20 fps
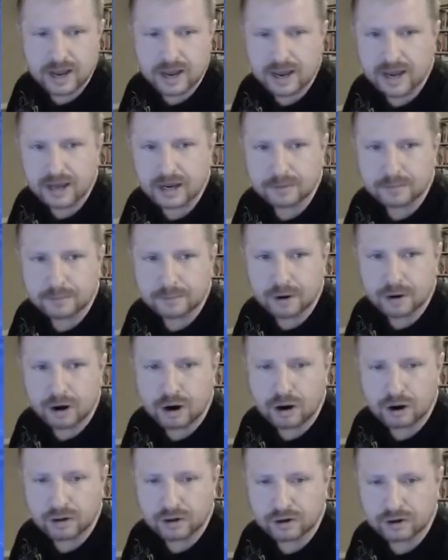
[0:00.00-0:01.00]
Ed
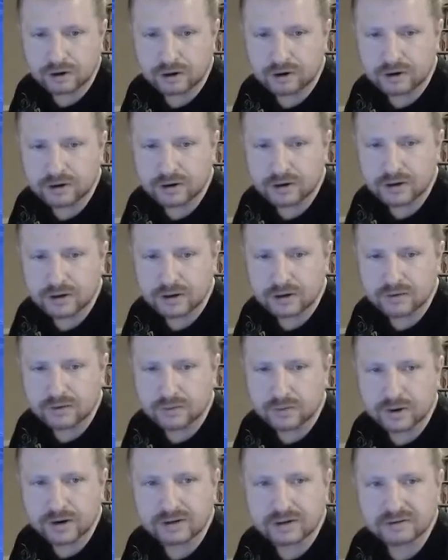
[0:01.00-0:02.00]
Baller,
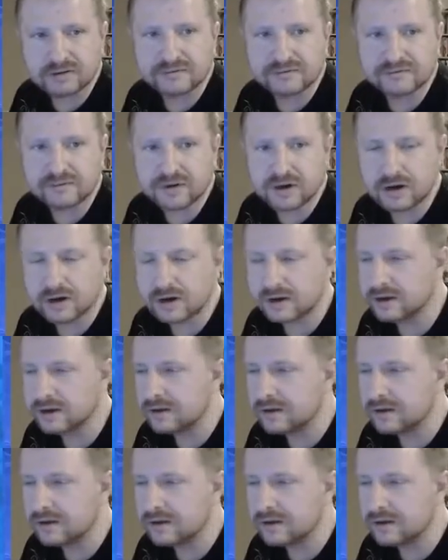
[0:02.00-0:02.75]
Rays of Funk.